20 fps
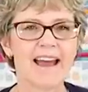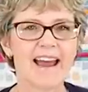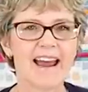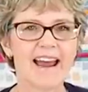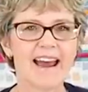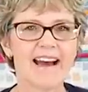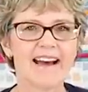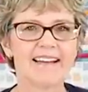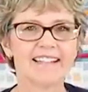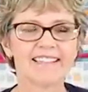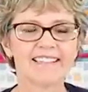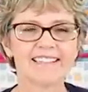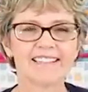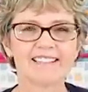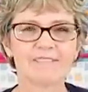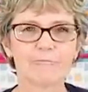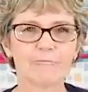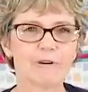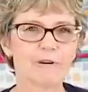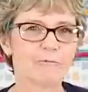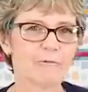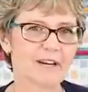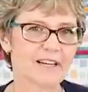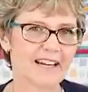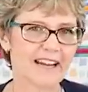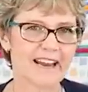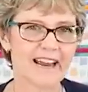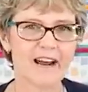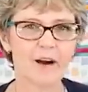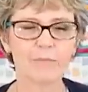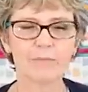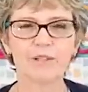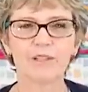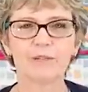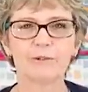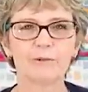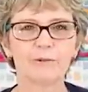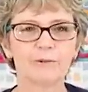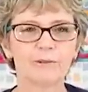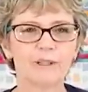And we want to help
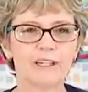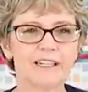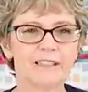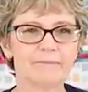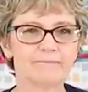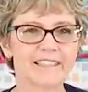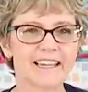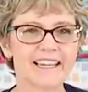you um,